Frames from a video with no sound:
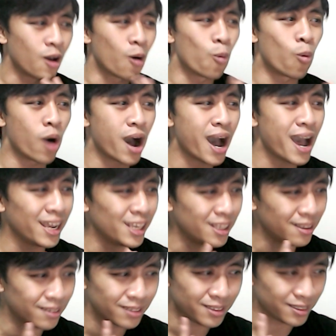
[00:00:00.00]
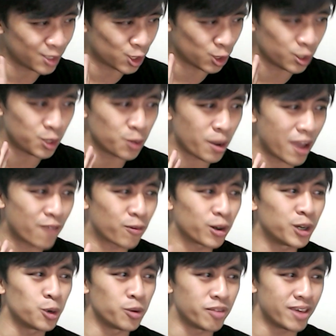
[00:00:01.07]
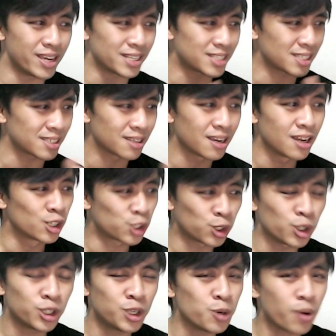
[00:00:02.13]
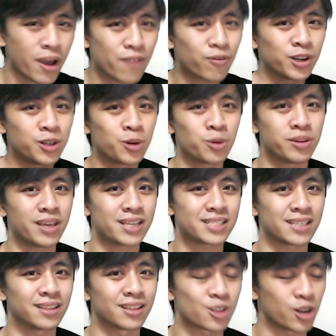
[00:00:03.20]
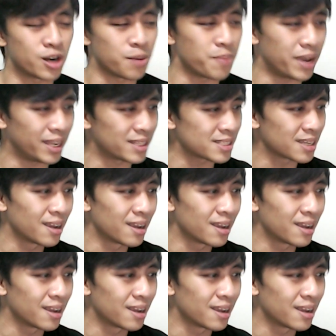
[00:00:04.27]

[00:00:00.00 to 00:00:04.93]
Why should you ever do this? Should you ever do this in the tournament?